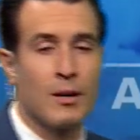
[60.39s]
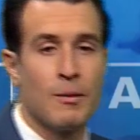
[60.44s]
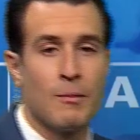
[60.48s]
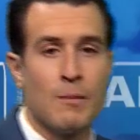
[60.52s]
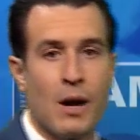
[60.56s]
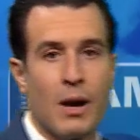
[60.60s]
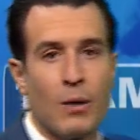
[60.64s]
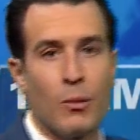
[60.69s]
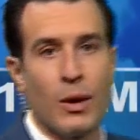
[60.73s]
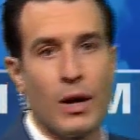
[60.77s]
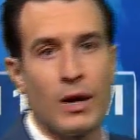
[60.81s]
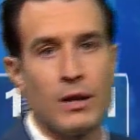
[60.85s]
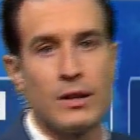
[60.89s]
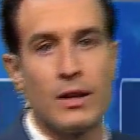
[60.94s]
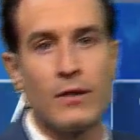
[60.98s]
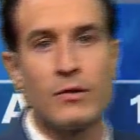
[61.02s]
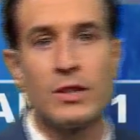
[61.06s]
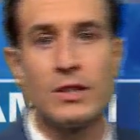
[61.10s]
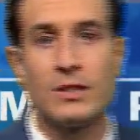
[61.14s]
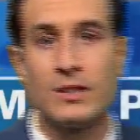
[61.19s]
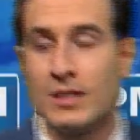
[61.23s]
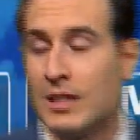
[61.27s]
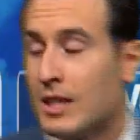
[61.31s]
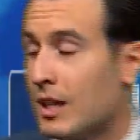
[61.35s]
them my way. I'd love
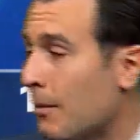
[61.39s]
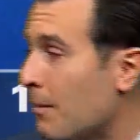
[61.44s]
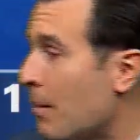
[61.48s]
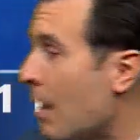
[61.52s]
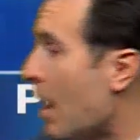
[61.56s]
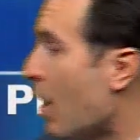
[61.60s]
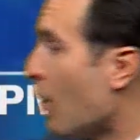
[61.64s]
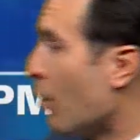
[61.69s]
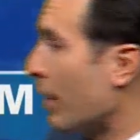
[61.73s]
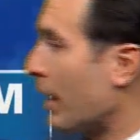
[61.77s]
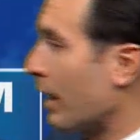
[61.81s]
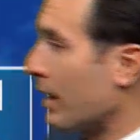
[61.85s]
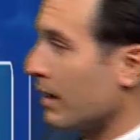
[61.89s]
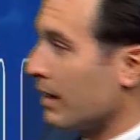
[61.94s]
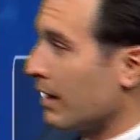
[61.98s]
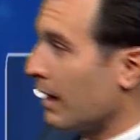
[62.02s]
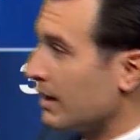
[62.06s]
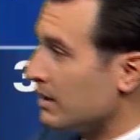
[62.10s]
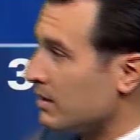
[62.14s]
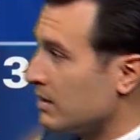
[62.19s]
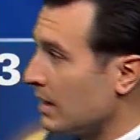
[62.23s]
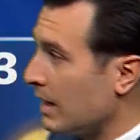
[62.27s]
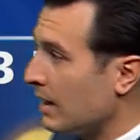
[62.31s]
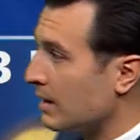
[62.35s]
to see them. We got a
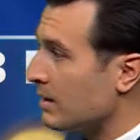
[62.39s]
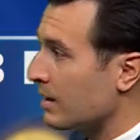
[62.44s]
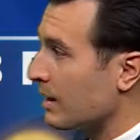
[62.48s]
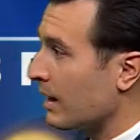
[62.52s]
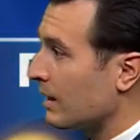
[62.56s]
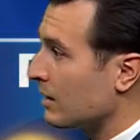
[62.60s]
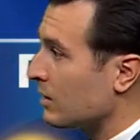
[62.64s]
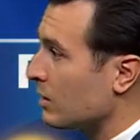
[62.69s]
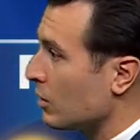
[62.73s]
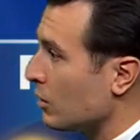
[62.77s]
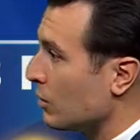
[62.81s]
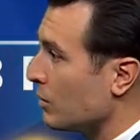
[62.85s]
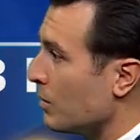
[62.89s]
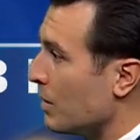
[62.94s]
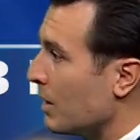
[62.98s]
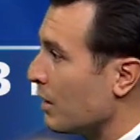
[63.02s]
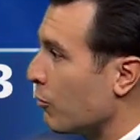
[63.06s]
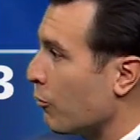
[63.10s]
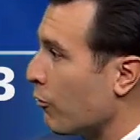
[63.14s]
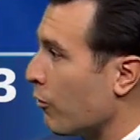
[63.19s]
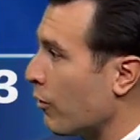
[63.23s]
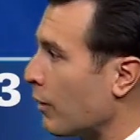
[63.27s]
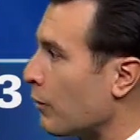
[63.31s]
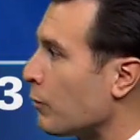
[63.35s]
nice day today too,
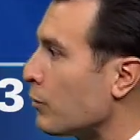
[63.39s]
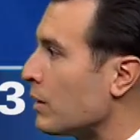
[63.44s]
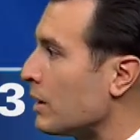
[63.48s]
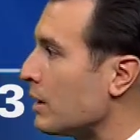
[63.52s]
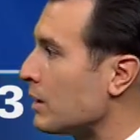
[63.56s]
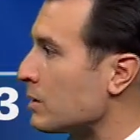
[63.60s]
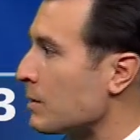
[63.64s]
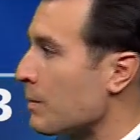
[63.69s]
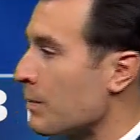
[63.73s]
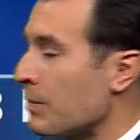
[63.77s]
mid 50s